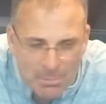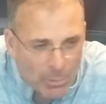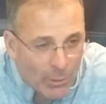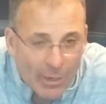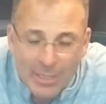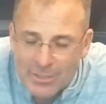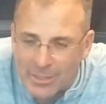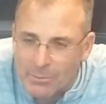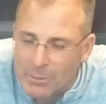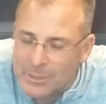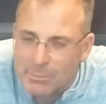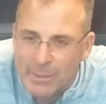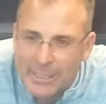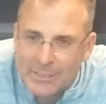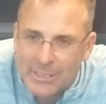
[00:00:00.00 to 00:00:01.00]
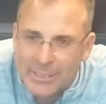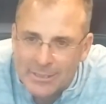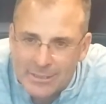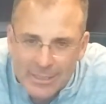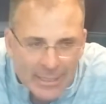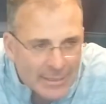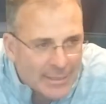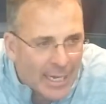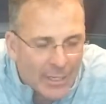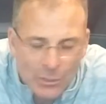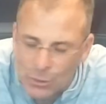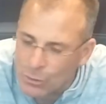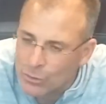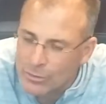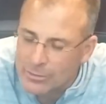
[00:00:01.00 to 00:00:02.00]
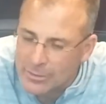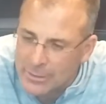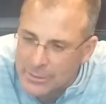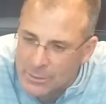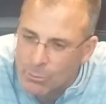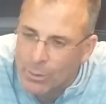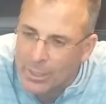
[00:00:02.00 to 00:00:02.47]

He's progressing, which means he's not as hurt as he